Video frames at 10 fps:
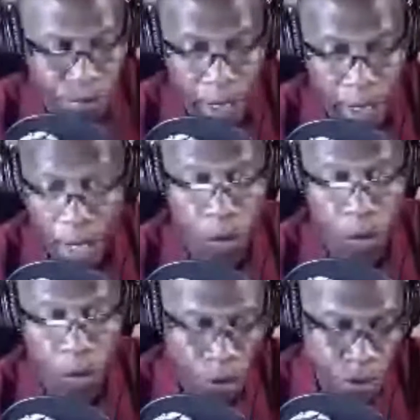In other
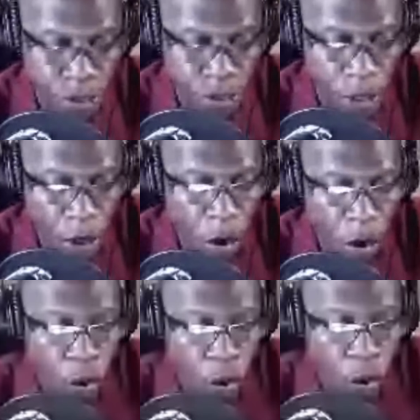words,
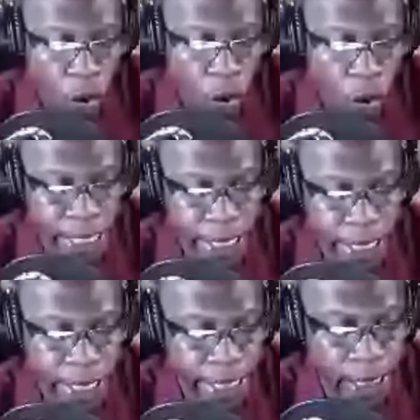we
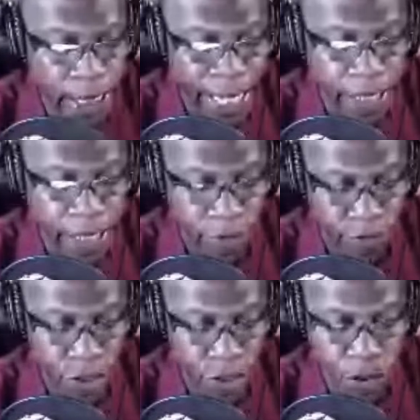need elected
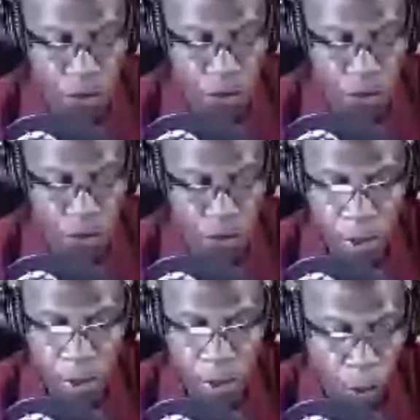officials
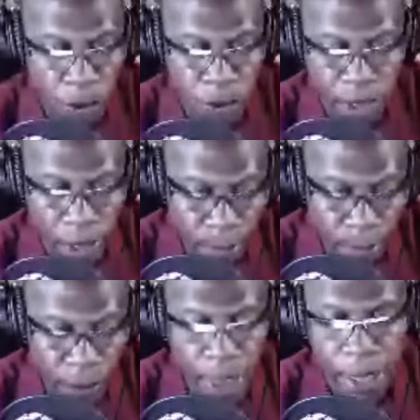that will
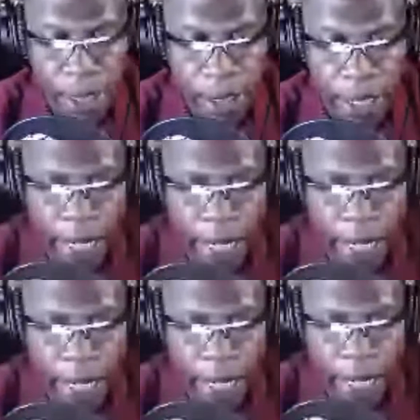deliberately and
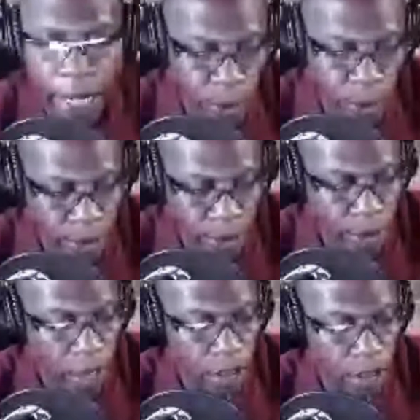accurately
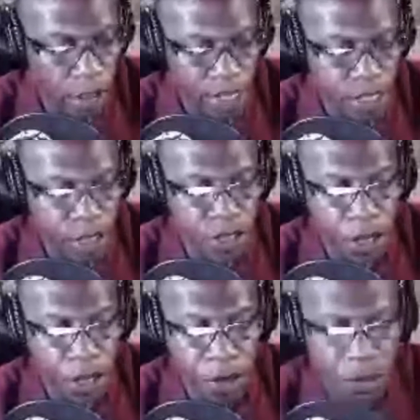address concerns